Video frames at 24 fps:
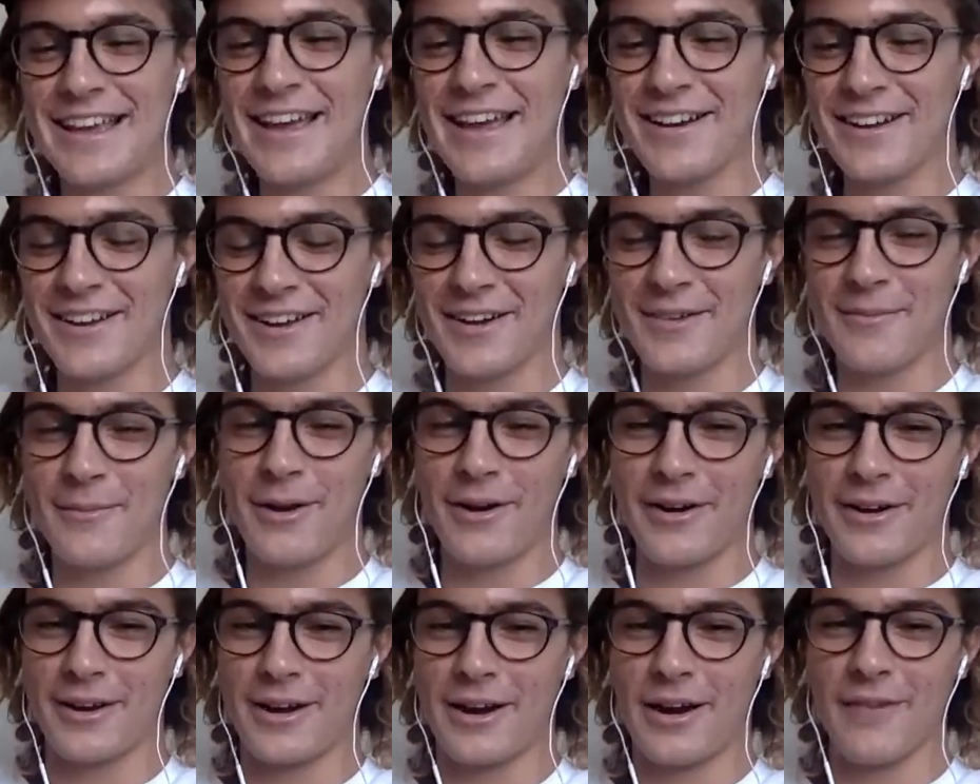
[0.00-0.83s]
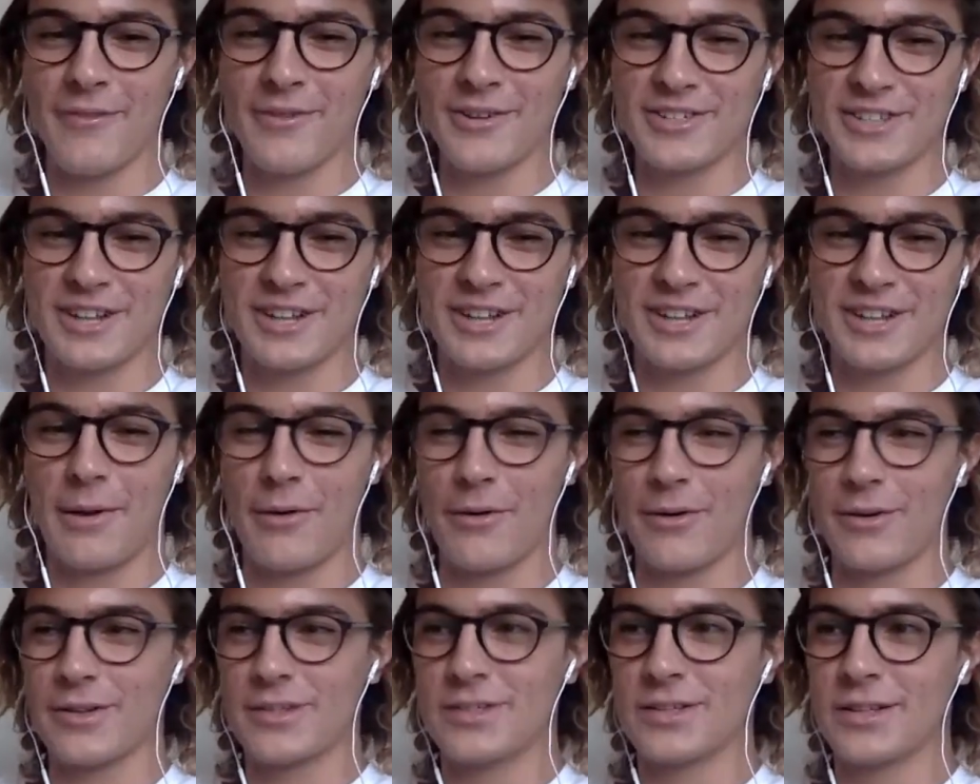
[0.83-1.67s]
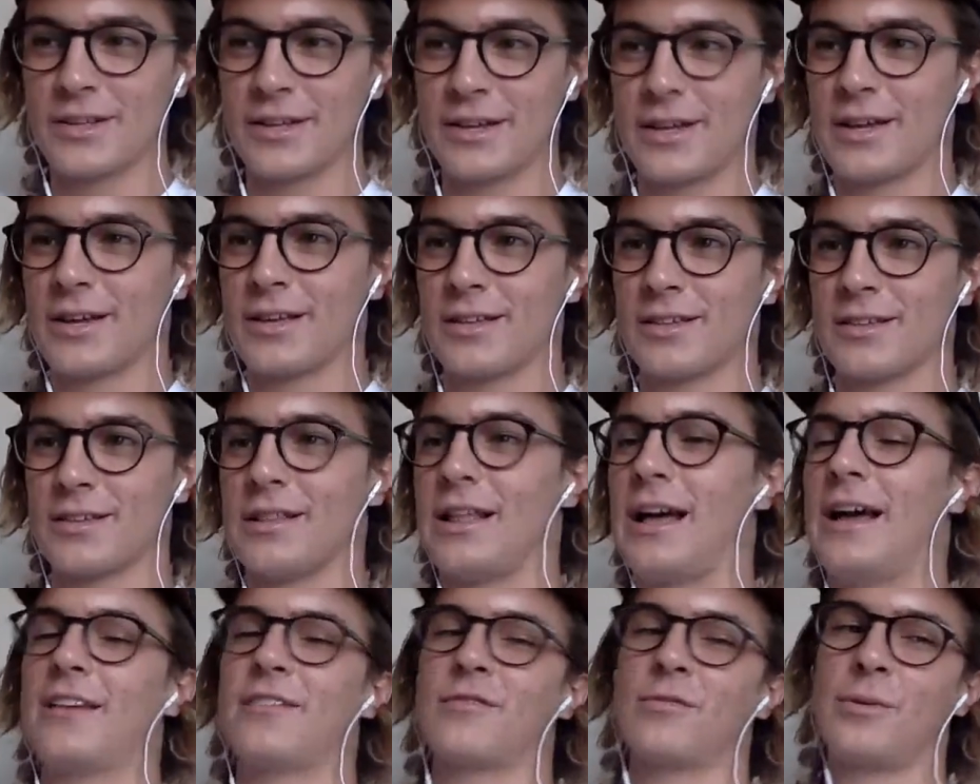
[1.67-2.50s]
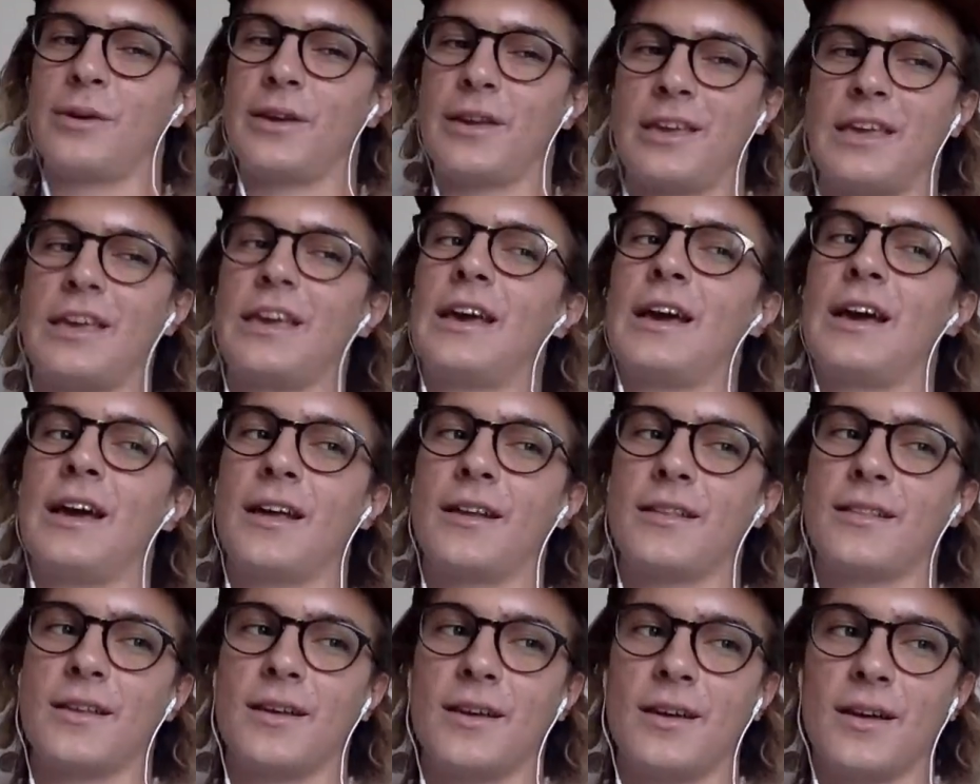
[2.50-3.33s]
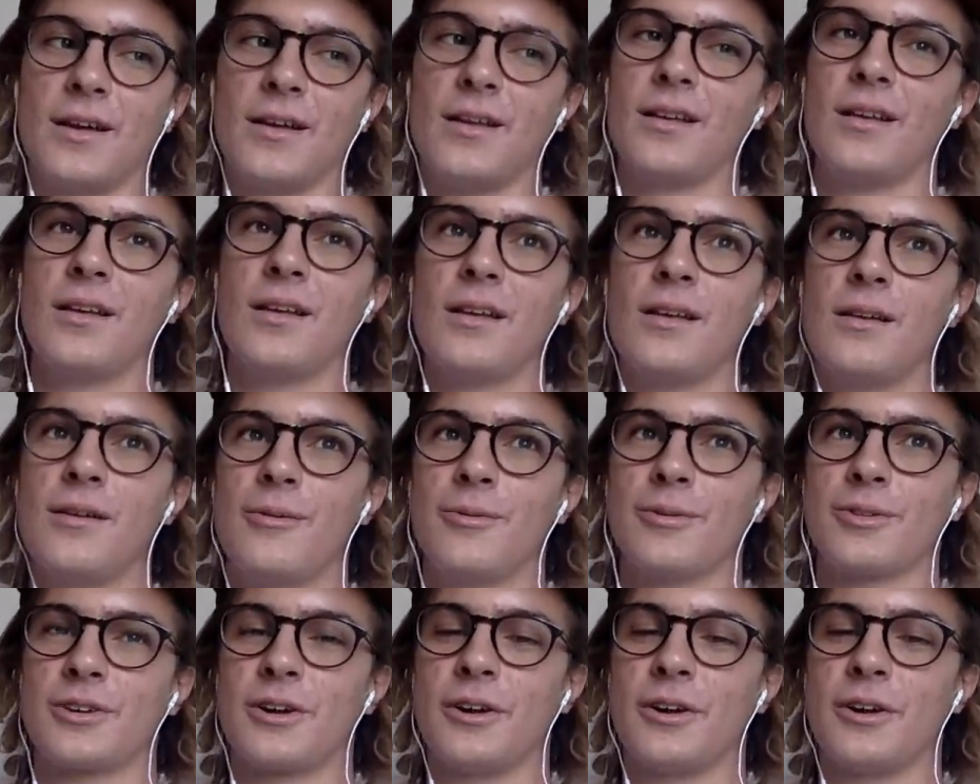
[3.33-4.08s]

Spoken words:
a good amount of coverage come out recently because last week he had it was called